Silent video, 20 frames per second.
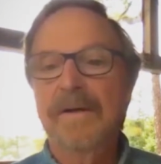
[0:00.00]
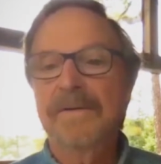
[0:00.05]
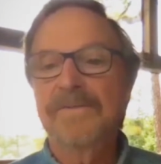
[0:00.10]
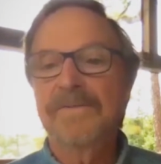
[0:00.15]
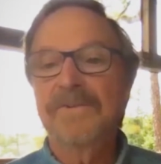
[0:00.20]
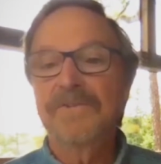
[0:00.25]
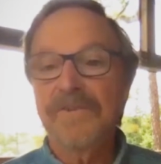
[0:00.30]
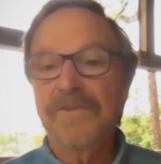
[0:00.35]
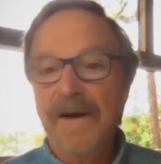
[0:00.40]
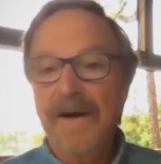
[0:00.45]

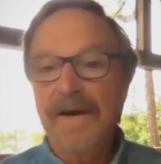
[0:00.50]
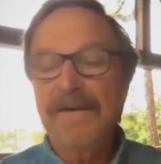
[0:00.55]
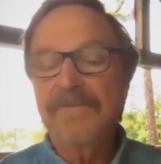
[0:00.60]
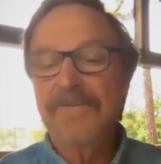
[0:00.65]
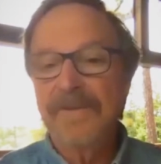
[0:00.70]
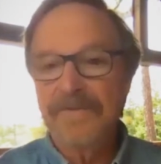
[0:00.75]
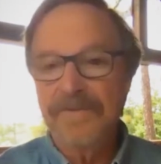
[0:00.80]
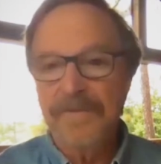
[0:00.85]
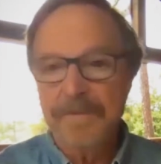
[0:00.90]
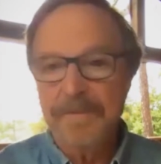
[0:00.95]

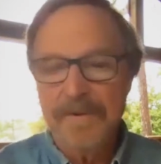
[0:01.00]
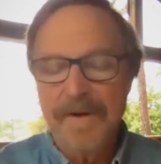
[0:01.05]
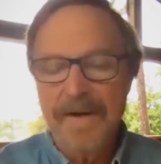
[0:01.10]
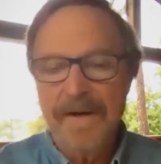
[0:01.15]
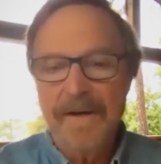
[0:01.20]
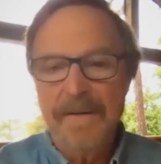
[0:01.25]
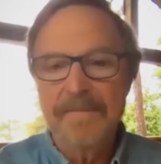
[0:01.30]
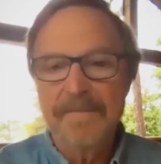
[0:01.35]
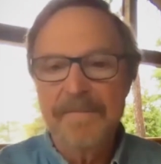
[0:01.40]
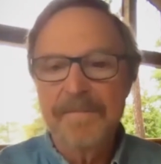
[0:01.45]
disguised as a
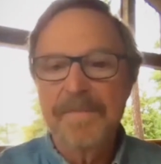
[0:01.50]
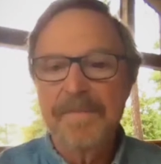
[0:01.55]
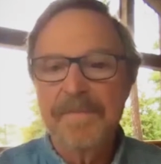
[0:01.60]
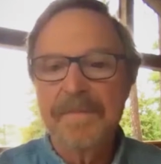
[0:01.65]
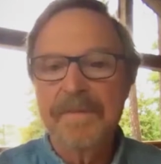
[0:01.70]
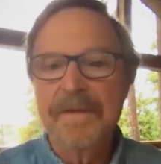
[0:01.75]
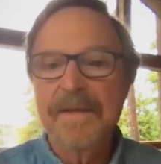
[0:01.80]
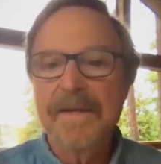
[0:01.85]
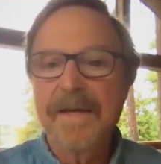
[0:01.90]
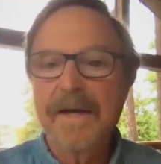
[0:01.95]
problem,
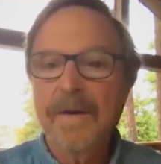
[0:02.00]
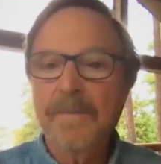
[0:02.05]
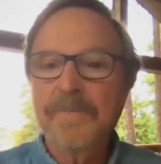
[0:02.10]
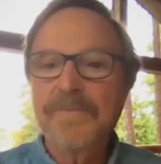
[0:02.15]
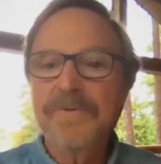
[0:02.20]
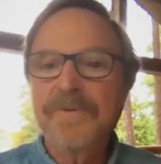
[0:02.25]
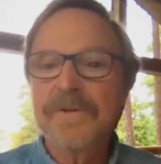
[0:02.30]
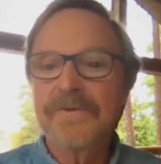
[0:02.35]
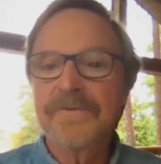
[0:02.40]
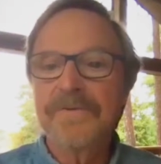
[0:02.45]
that
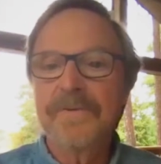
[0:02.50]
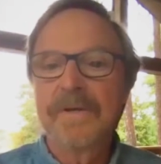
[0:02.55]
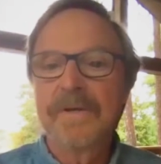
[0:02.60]
helps us